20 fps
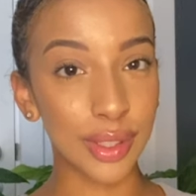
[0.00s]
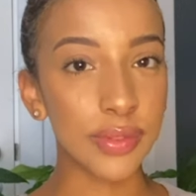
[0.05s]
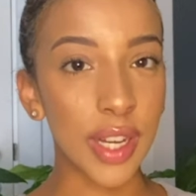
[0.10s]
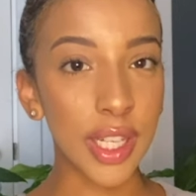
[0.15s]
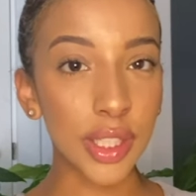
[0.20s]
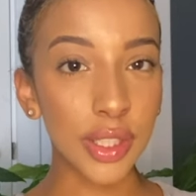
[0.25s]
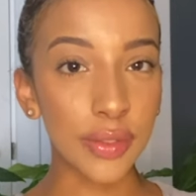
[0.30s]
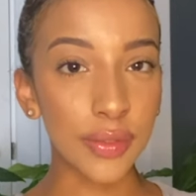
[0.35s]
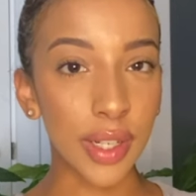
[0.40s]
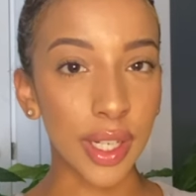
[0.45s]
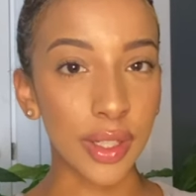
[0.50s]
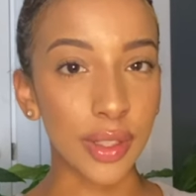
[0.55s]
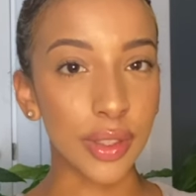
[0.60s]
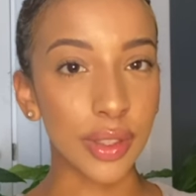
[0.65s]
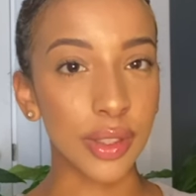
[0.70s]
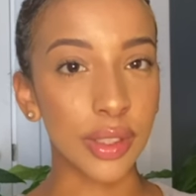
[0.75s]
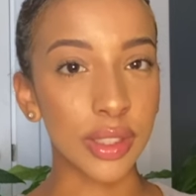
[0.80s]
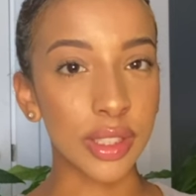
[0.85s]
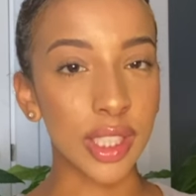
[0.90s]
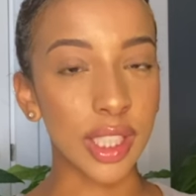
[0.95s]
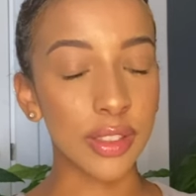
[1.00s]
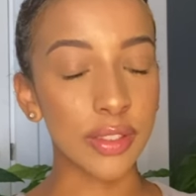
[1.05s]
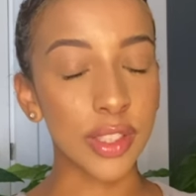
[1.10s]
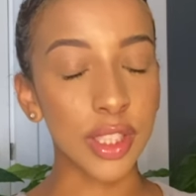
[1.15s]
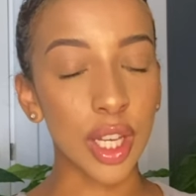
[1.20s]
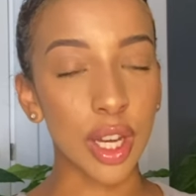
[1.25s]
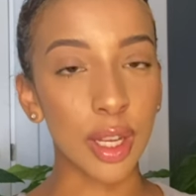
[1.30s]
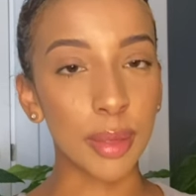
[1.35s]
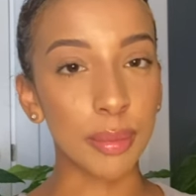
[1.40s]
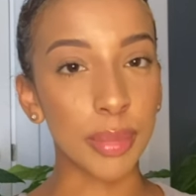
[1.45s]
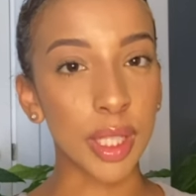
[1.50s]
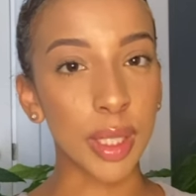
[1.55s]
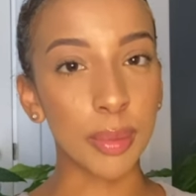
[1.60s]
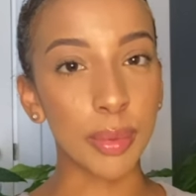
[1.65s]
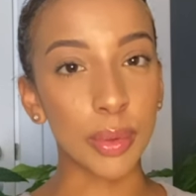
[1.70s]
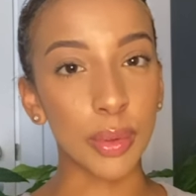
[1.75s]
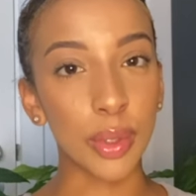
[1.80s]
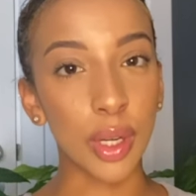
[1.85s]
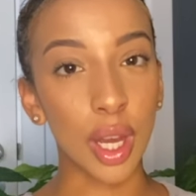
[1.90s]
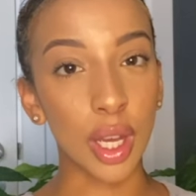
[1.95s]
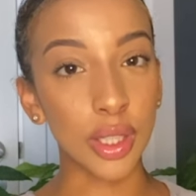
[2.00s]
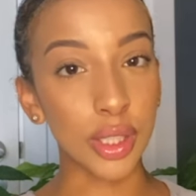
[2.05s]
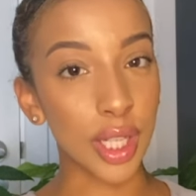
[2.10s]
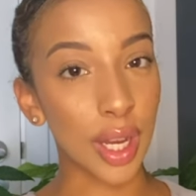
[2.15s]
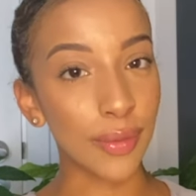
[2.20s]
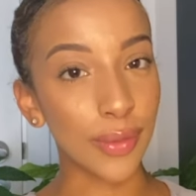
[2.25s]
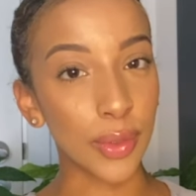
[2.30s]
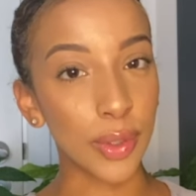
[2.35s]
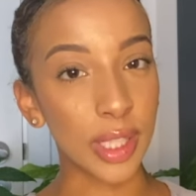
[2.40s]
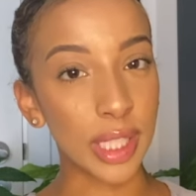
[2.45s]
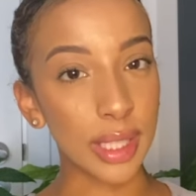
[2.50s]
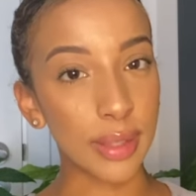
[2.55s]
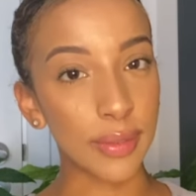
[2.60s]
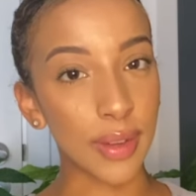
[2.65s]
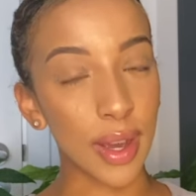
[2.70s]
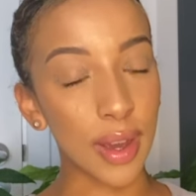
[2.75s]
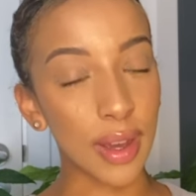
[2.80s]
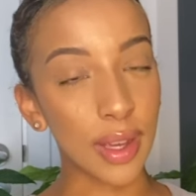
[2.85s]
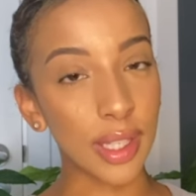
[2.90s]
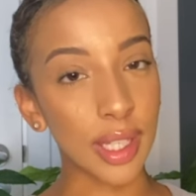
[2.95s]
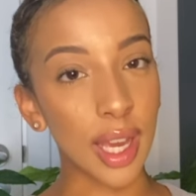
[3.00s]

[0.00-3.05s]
Fashion Records have signed people like General Levi,